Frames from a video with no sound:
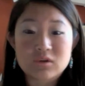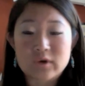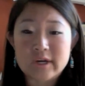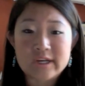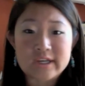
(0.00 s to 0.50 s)

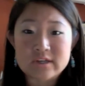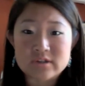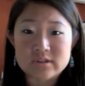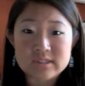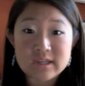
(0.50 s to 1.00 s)

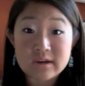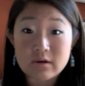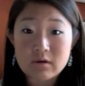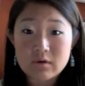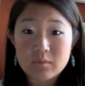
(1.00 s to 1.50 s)
orientation
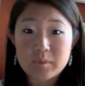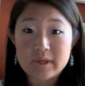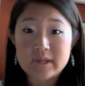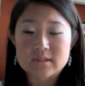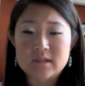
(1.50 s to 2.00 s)
still,
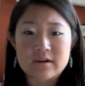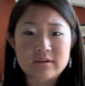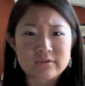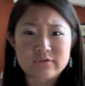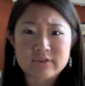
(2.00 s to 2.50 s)
but it's not
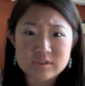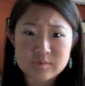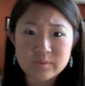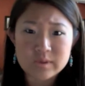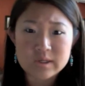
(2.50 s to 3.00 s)
a
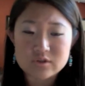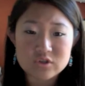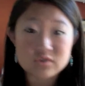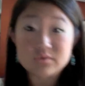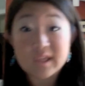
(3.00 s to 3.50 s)
freshman one, it's
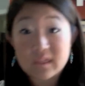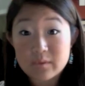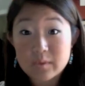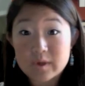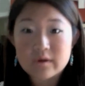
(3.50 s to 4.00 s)
just a
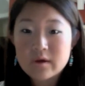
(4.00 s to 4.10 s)
regular one.